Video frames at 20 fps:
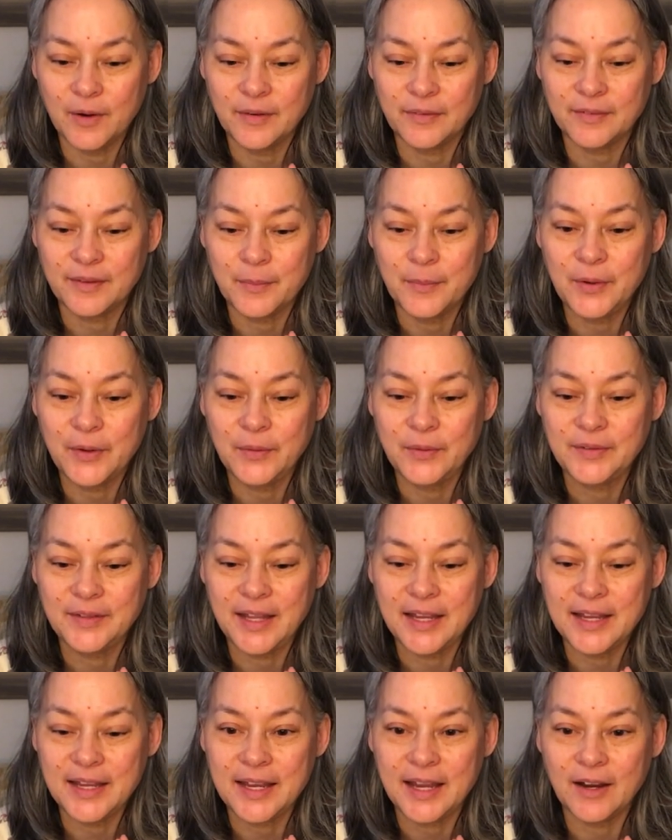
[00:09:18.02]
somebody was
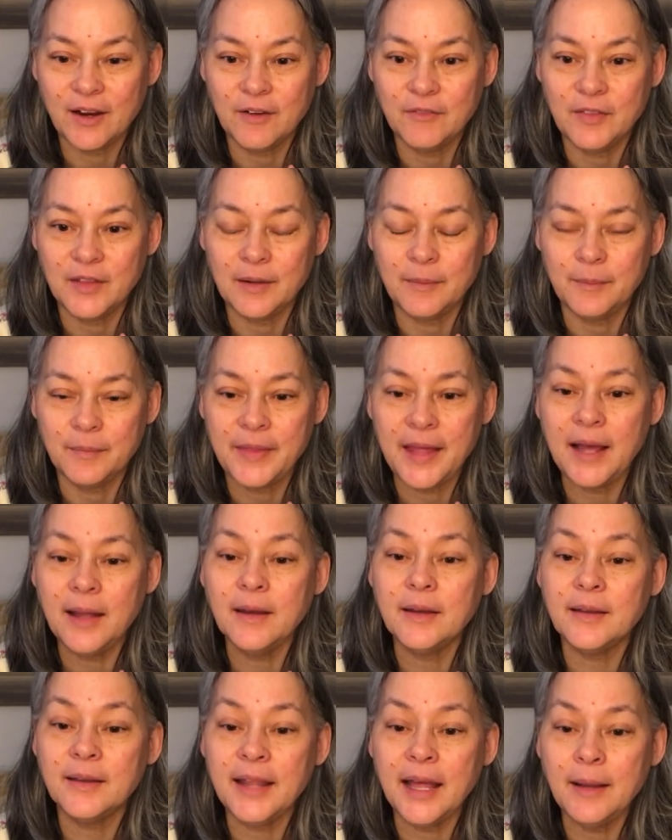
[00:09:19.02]
taking care of them.
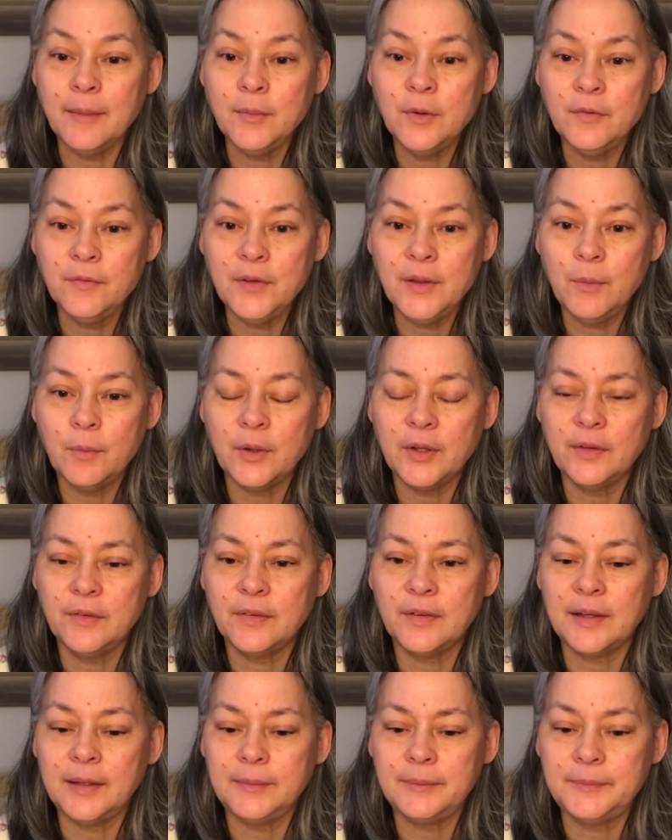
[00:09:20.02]
That movie was